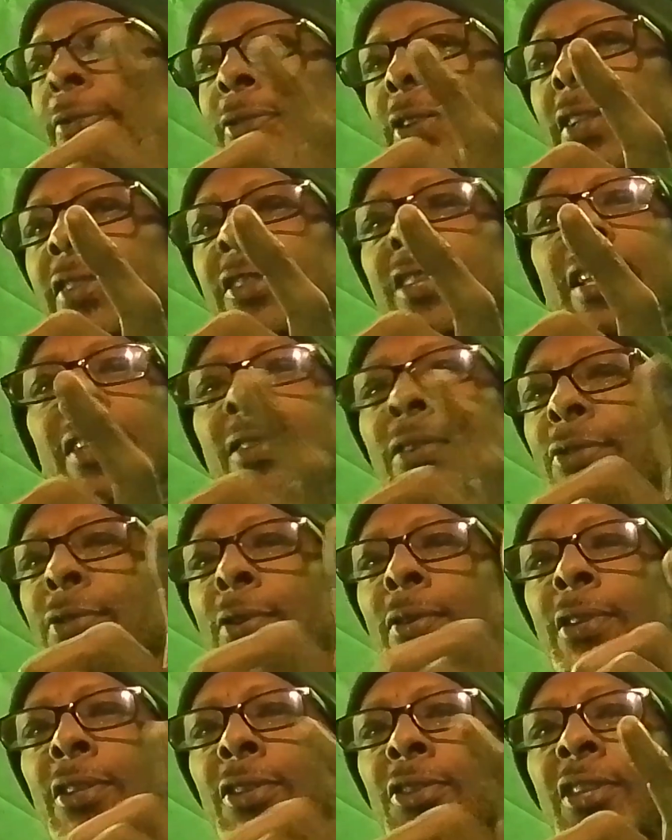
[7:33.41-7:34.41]
money off that
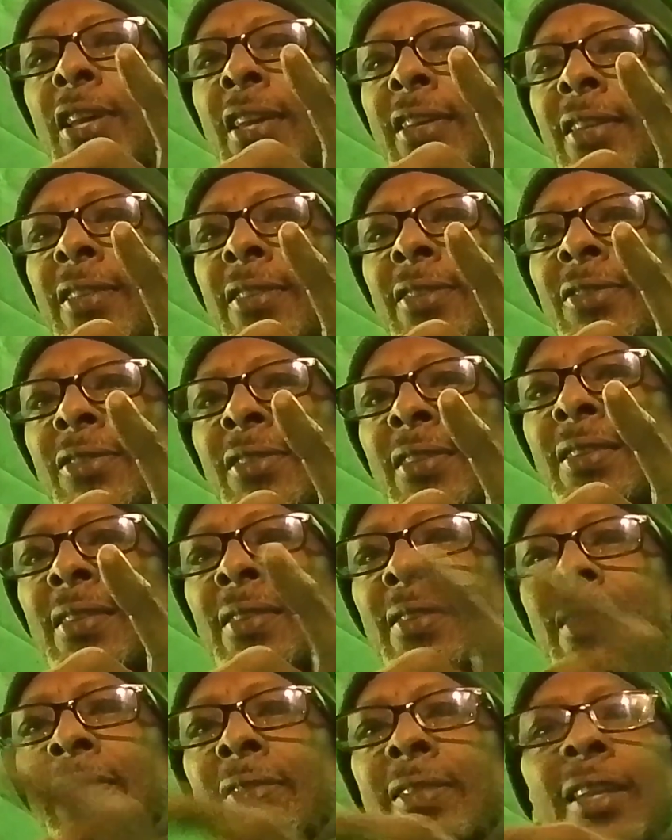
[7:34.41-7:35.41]
10 or 30
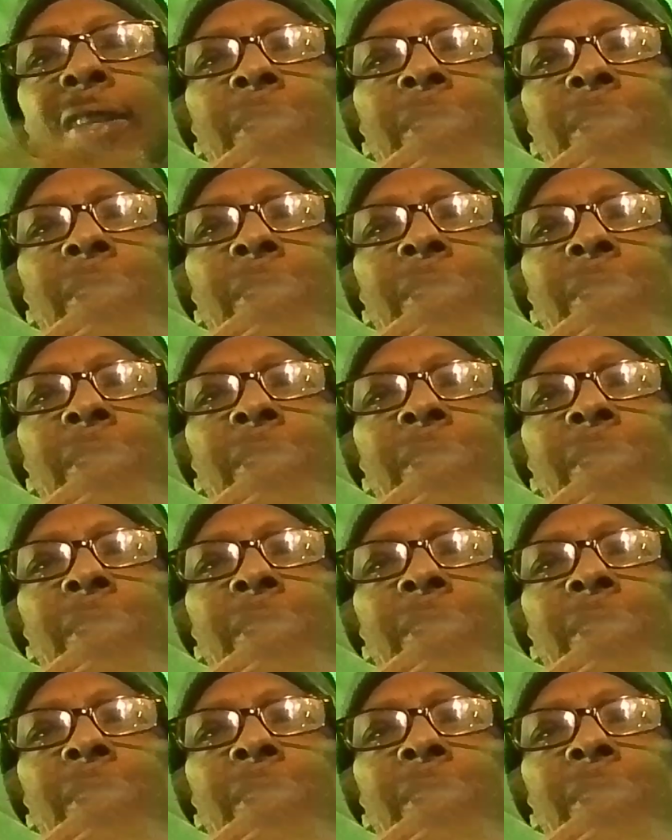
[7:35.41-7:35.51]
seconds.